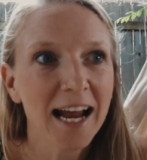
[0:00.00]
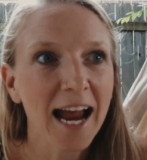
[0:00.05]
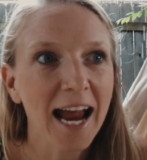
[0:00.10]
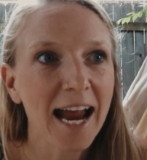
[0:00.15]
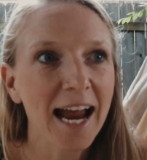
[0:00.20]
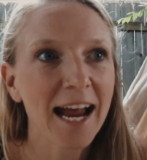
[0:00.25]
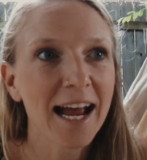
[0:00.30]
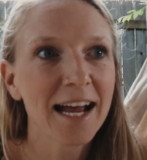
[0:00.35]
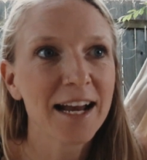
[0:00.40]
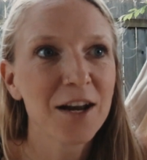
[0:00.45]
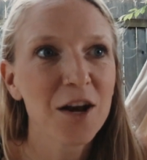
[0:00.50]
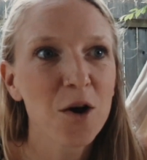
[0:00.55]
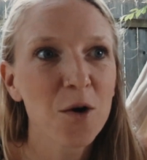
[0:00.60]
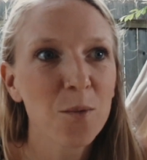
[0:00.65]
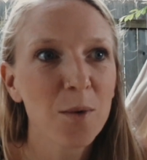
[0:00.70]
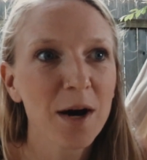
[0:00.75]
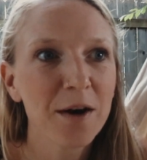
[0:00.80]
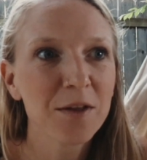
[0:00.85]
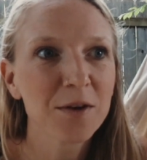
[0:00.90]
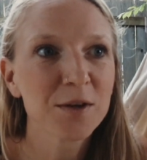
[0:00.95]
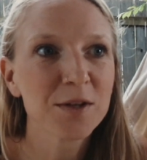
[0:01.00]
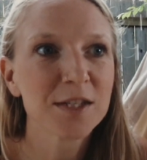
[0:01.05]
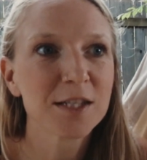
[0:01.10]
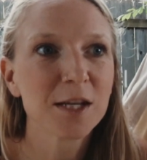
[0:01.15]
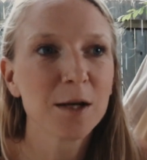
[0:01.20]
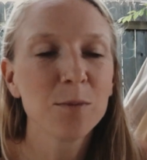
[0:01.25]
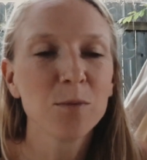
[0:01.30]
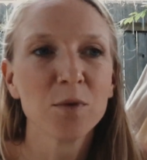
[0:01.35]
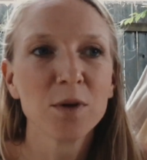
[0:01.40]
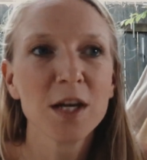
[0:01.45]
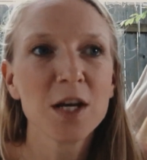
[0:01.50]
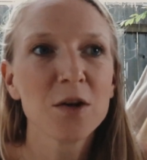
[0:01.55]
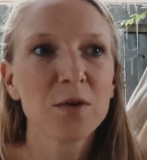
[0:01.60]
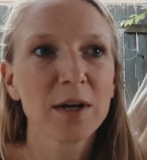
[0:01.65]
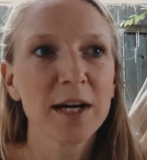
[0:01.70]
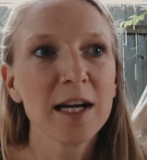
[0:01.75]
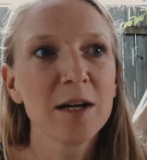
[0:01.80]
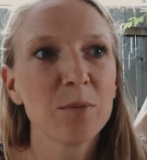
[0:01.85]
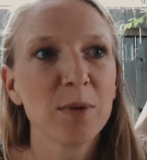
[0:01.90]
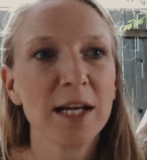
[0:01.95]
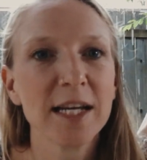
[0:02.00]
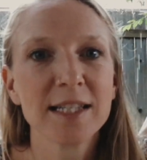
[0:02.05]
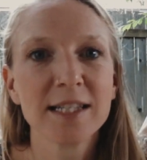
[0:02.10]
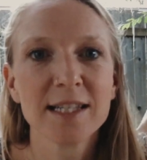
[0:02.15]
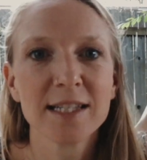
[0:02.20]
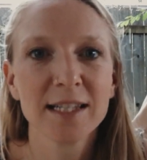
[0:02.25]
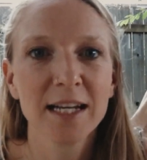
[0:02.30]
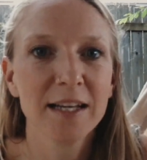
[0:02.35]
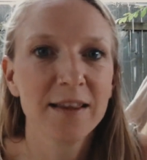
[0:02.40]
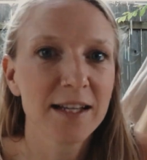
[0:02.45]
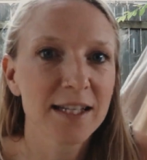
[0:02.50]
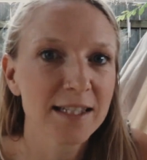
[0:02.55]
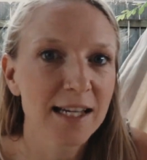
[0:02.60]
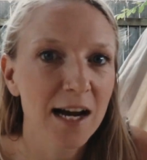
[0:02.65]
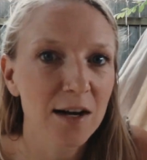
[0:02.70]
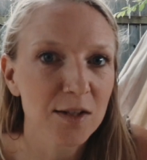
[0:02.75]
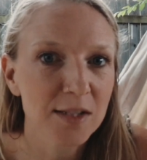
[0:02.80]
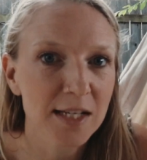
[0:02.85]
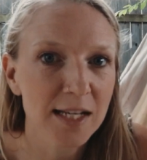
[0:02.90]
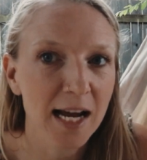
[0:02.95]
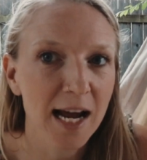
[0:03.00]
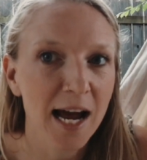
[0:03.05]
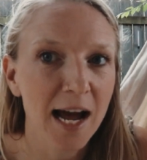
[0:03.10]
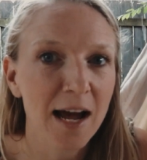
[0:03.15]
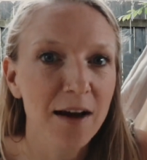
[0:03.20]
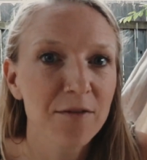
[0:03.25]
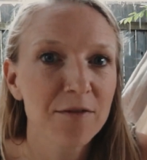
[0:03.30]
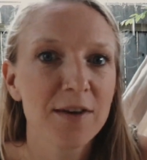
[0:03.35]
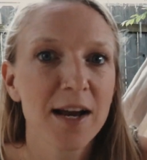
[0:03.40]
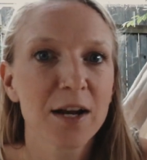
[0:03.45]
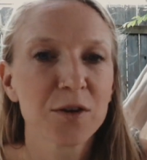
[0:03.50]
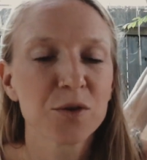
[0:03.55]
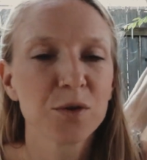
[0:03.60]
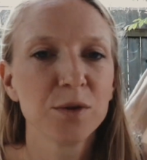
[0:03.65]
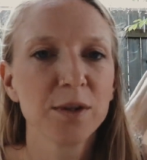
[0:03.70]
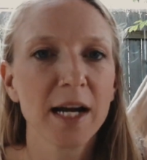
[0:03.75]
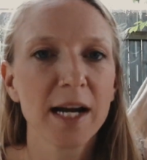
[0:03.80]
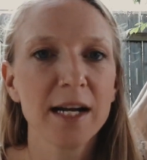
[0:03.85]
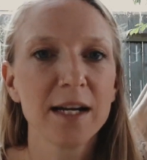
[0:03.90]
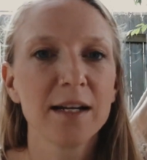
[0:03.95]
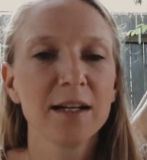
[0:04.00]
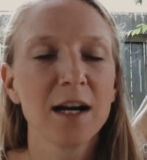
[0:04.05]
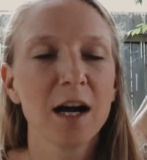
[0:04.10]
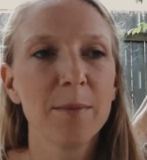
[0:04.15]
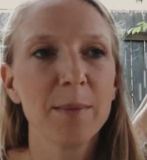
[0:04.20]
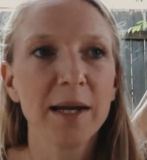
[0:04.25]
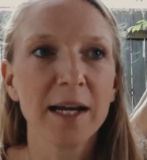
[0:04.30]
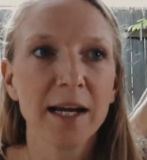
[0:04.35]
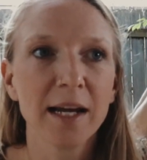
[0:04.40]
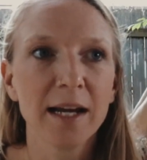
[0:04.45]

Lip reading: And while there's some really great places in this house that have natural light coming